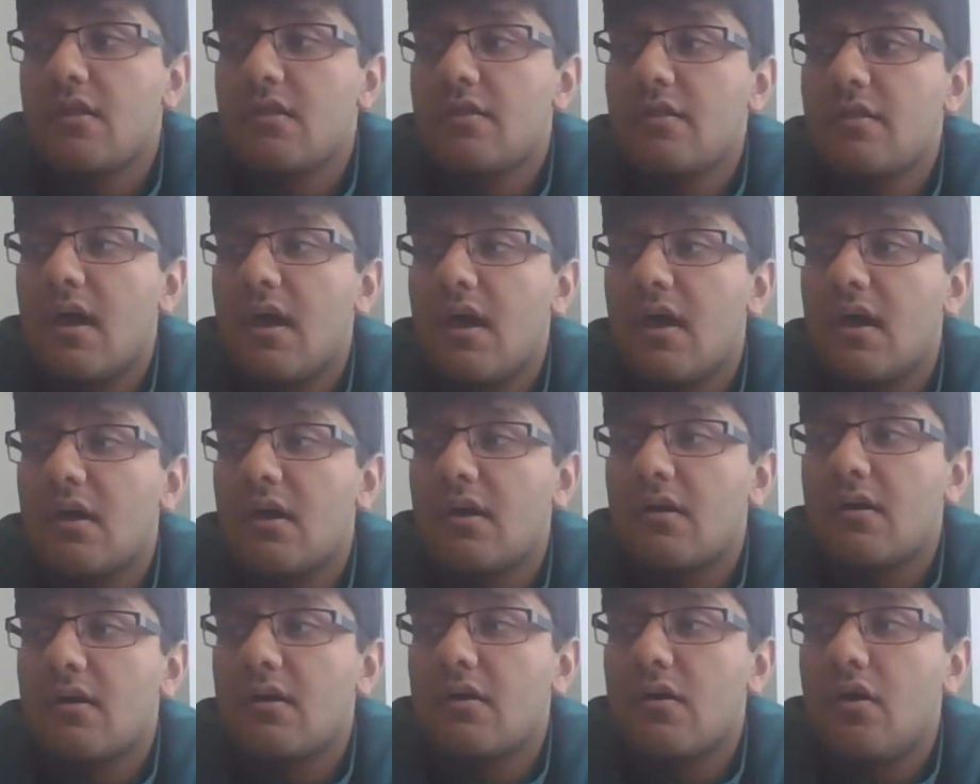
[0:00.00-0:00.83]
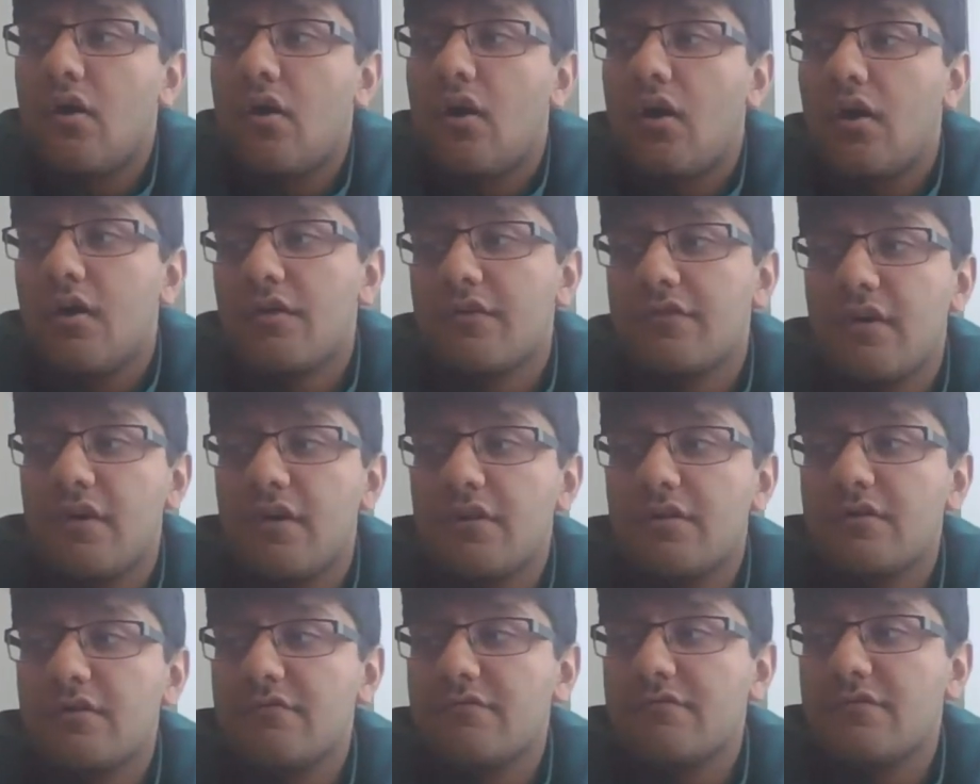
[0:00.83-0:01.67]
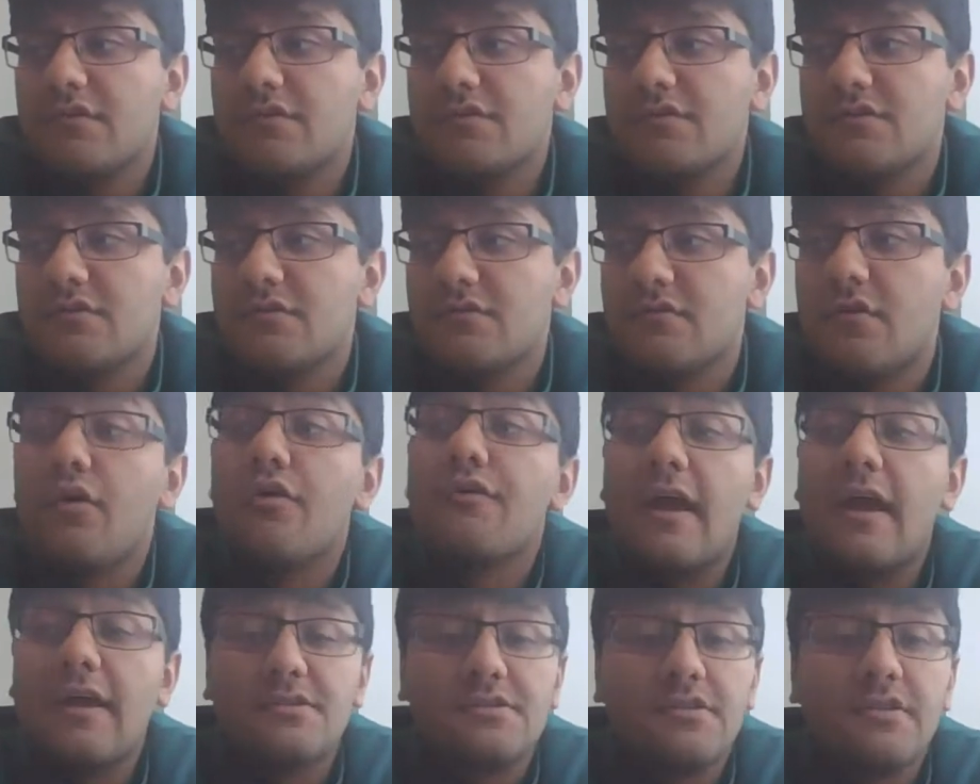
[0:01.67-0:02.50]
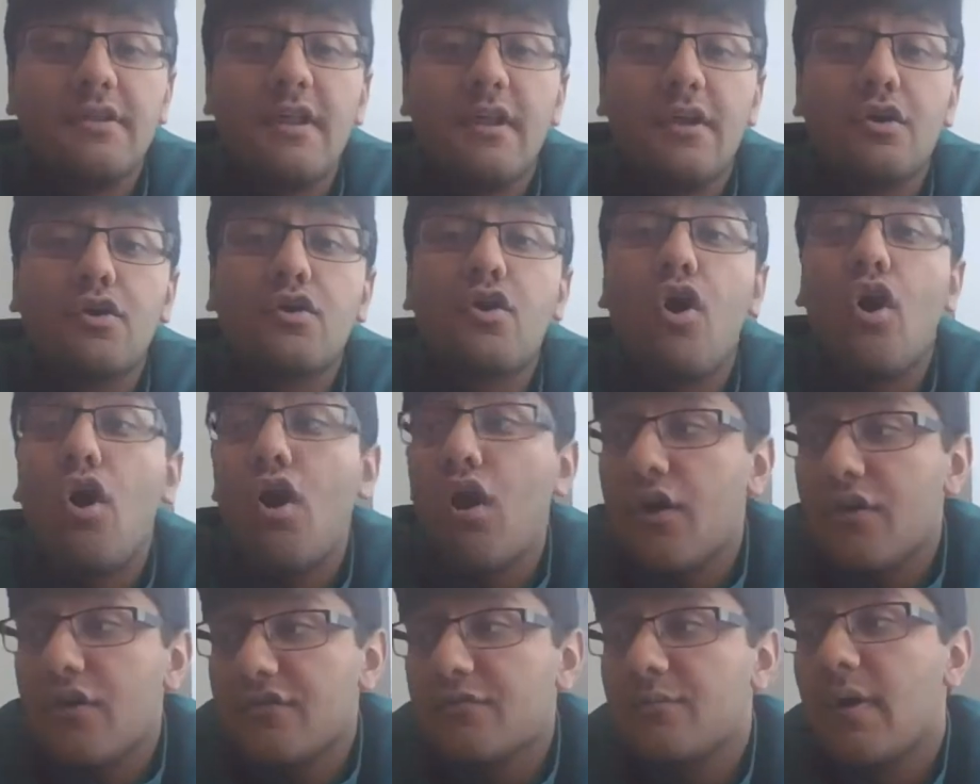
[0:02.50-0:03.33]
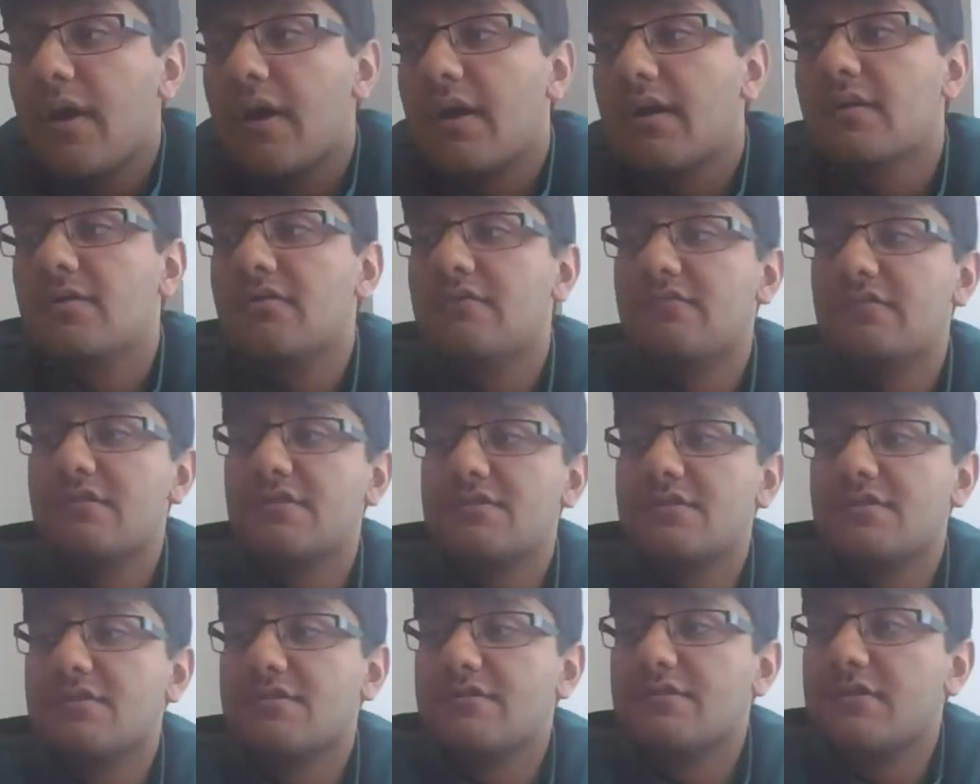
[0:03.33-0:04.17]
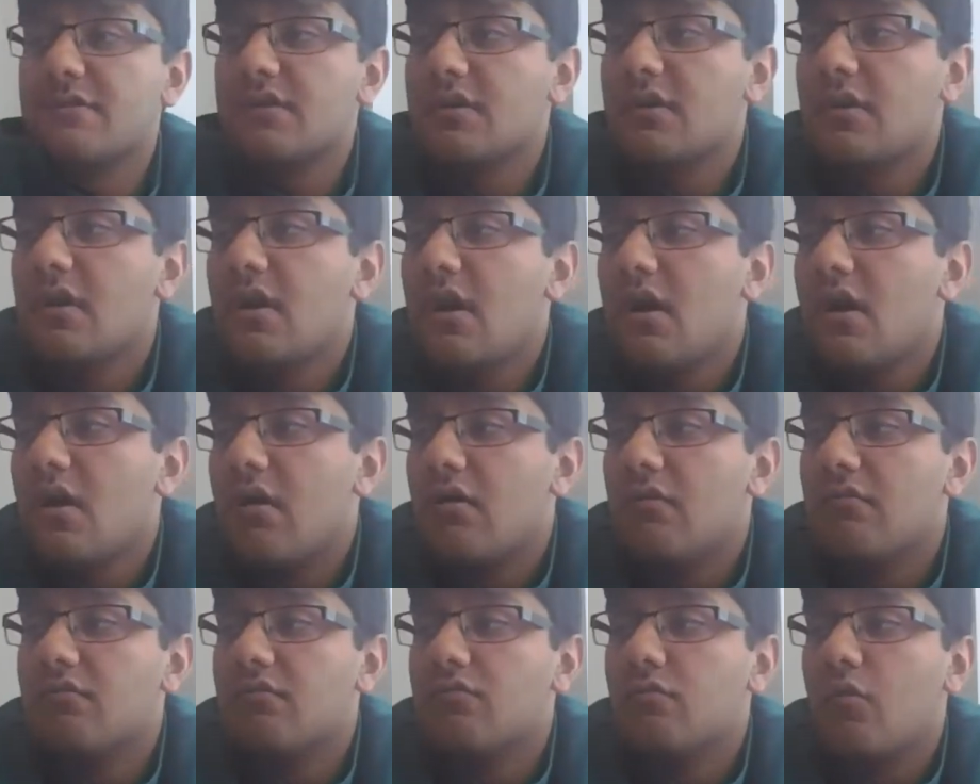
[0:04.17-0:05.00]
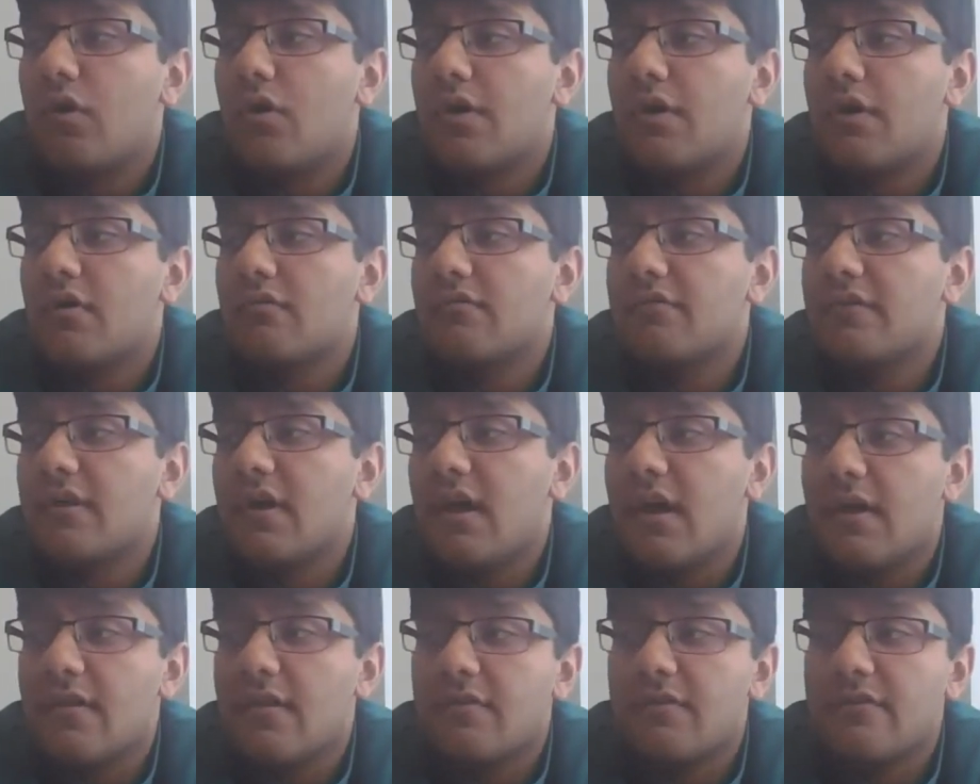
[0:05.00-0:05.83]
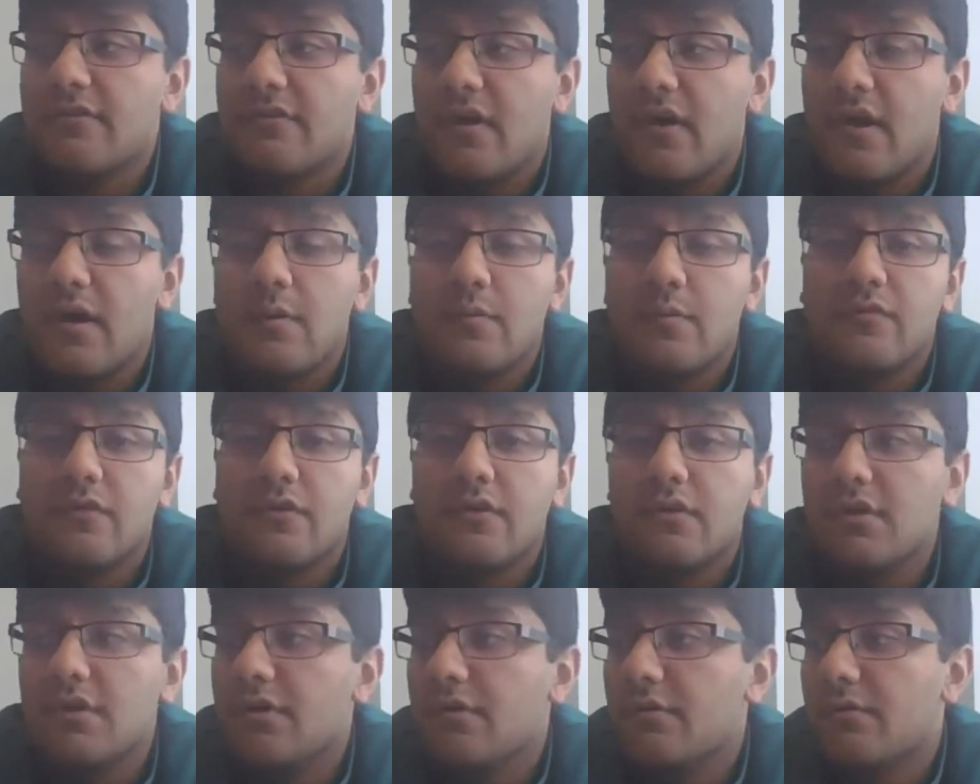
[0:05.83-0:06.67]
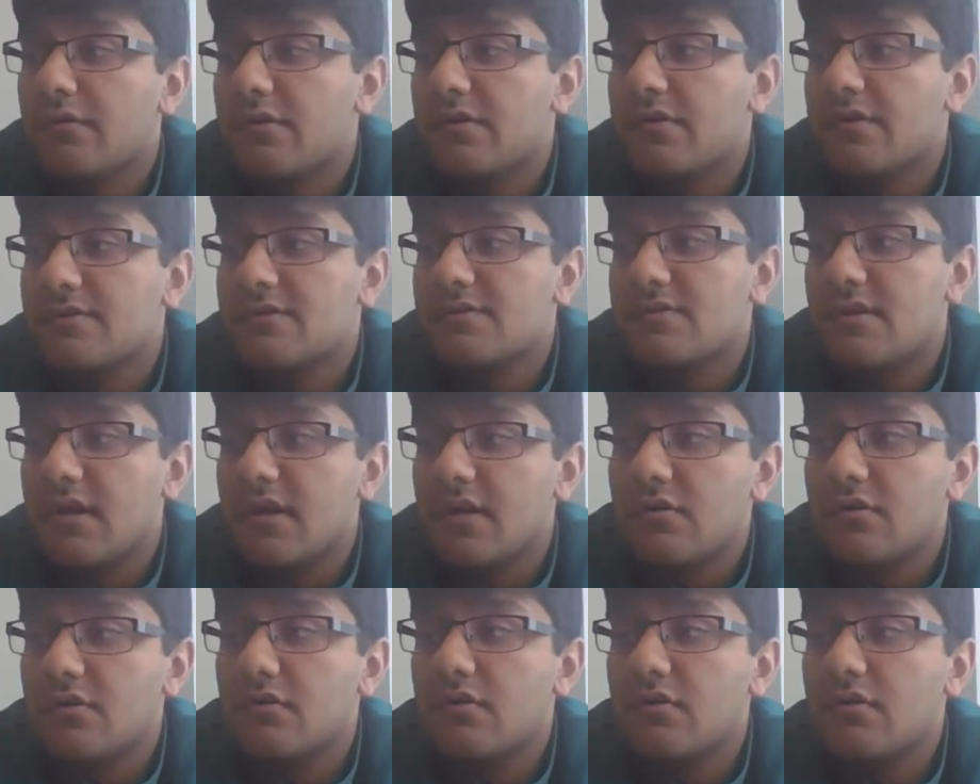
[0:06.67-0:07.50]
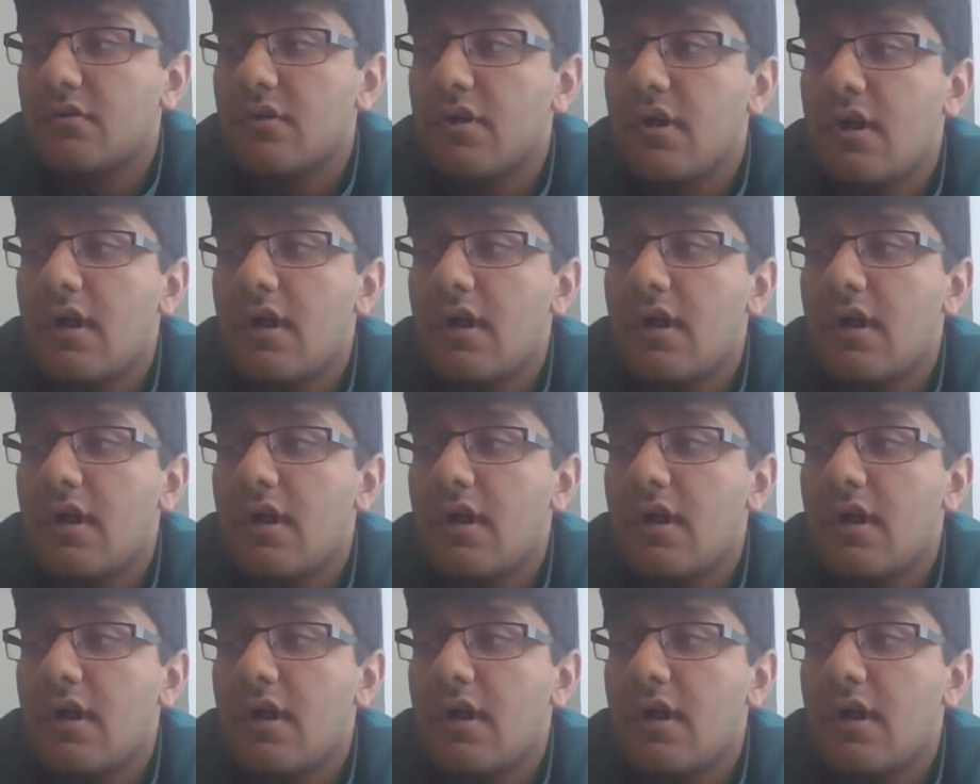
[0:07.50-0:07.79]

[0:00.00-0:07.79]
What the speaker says: that cause a deficient, or actually that are caused by a deficiency of one of the enzymes in the urea cycle